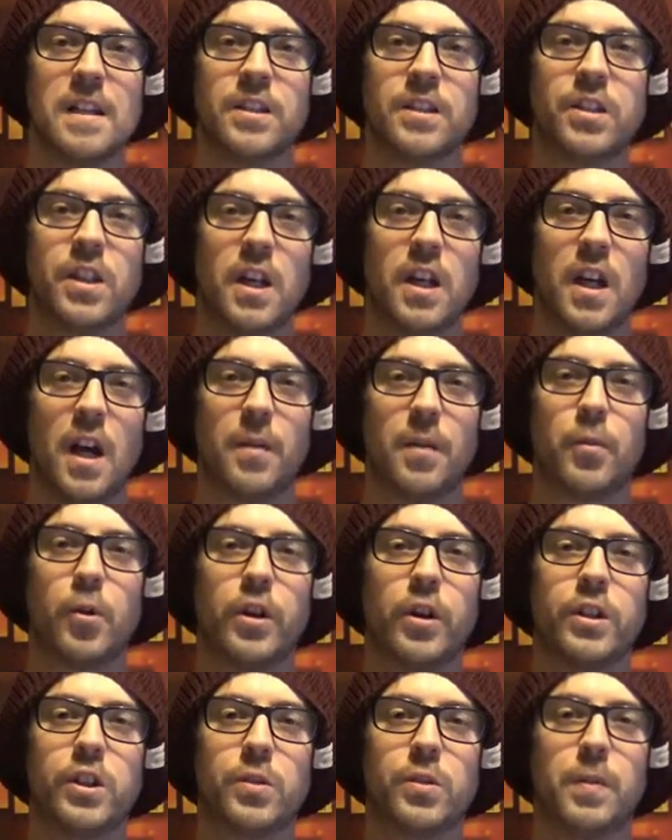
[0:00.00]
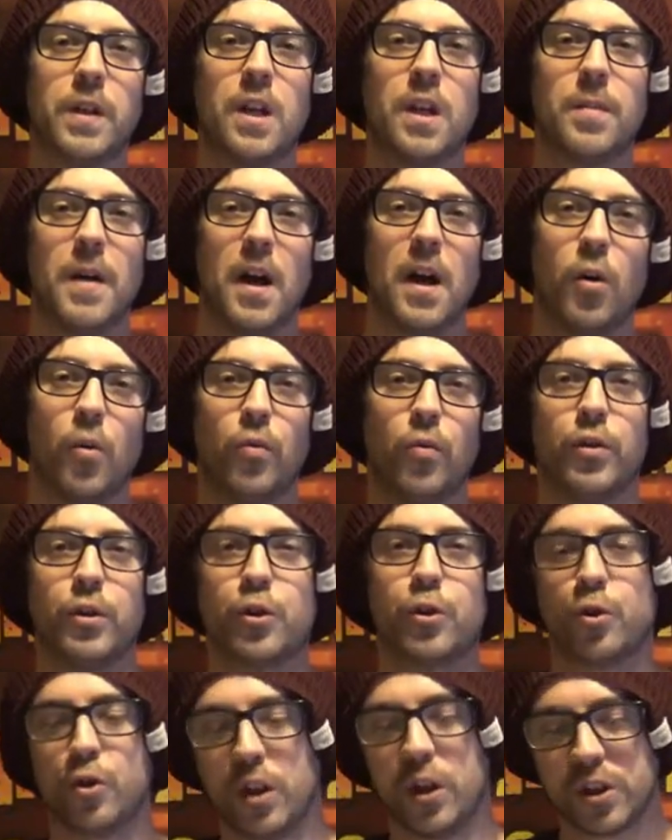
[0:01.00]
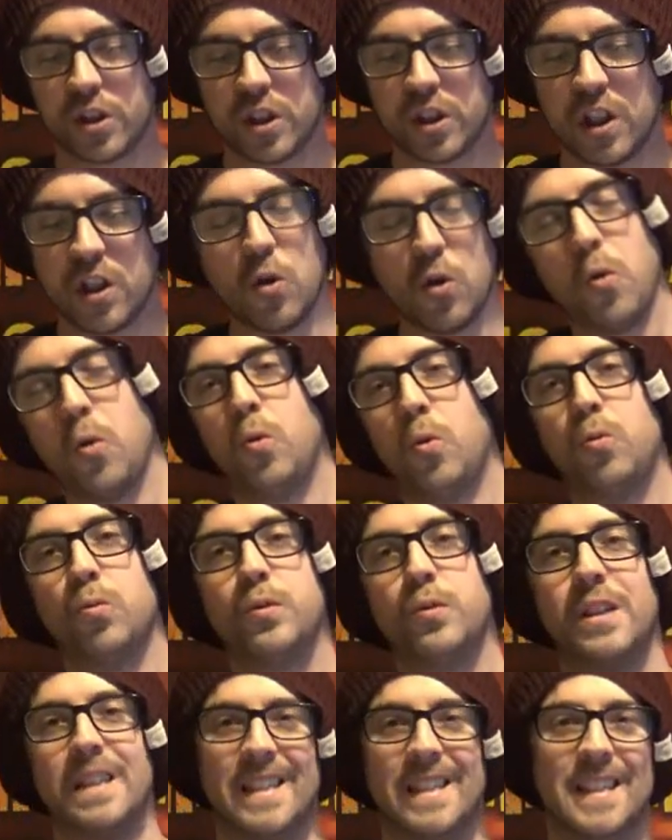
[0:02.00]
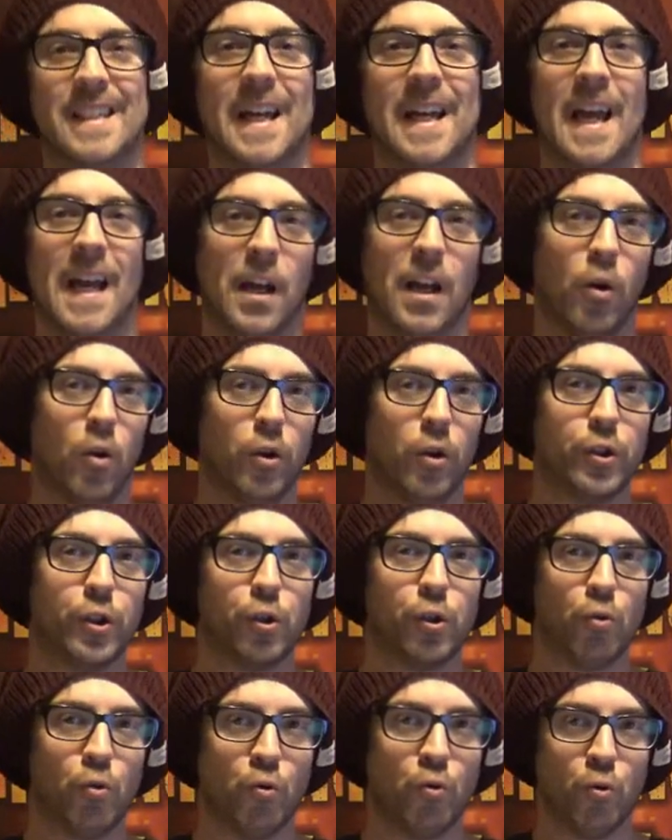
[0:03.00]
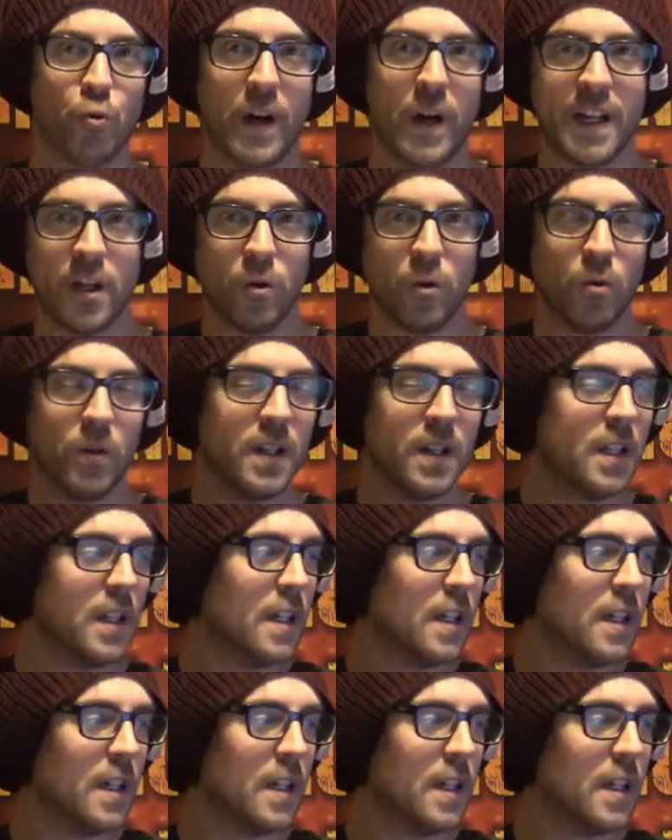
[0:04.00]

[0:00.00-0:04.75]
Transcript: Today I'm going to speak about the trusty old Chaos Rhino.